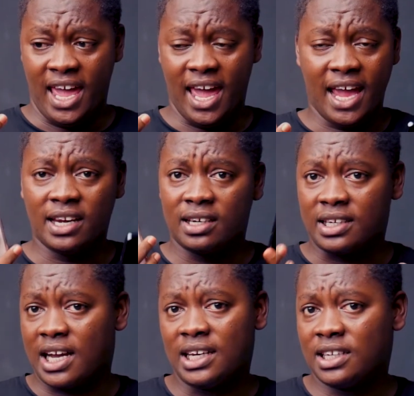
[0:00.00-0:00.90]
And
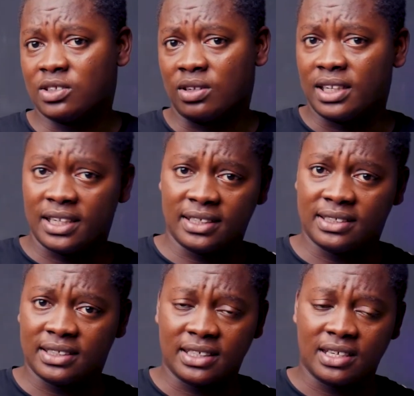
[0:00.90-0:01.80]
colors on
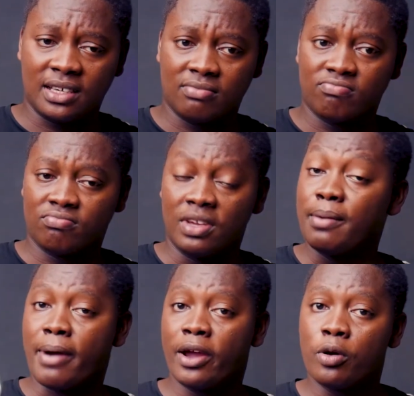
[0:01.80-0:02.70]
this,
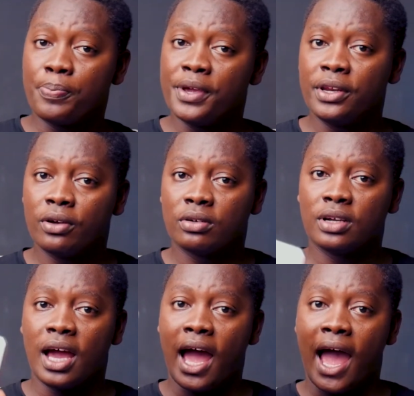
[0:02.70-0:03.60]
in my opinion,
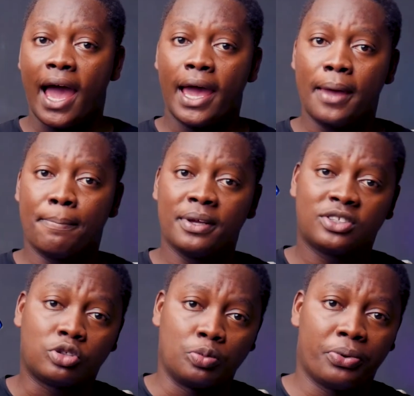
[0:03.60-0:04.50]
are a bit
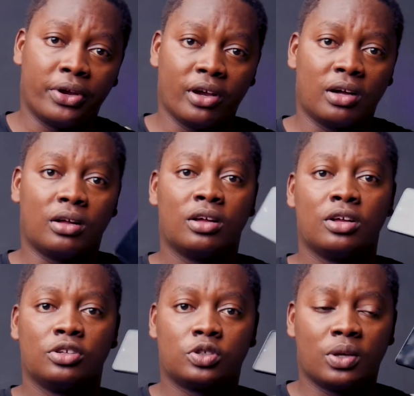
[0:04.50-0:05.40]
superior
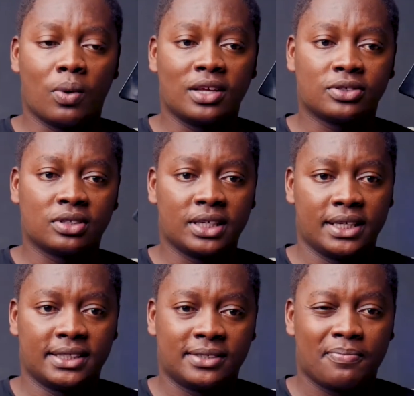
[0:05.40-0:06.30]
to the ones on
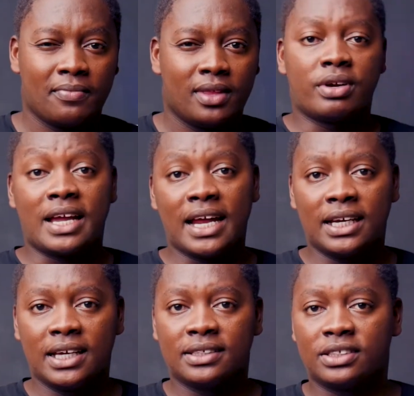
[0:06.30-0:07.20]
this.
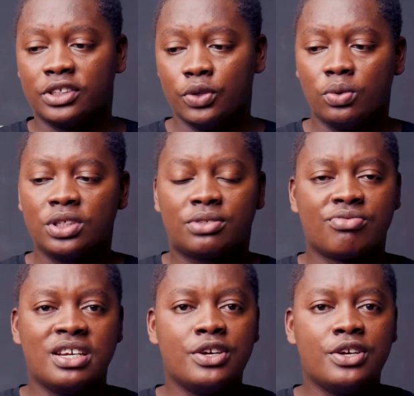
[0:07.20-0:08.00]
Regardless, you won't really